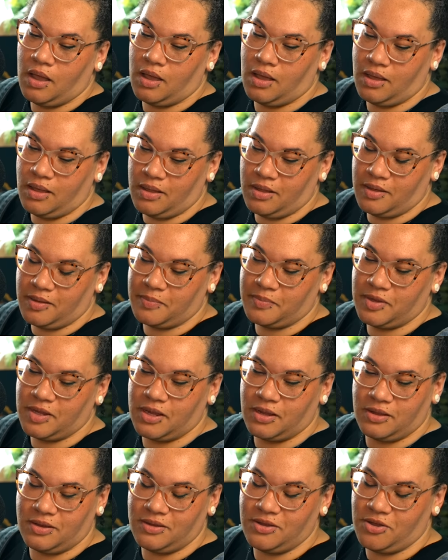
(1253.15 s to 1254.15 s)
Um,
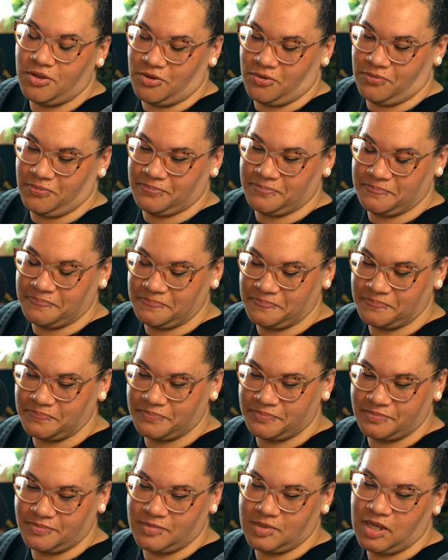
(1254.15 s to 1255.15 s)
n- no,
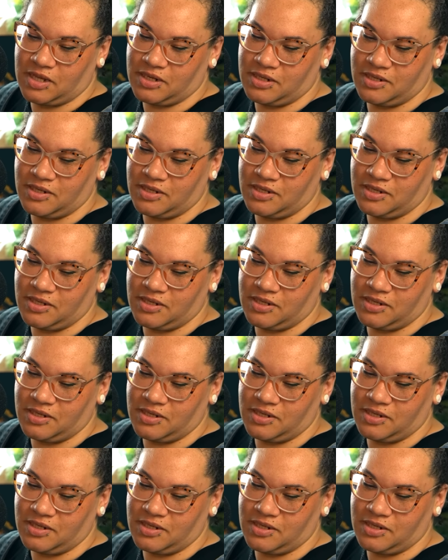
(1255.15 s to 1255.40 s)
not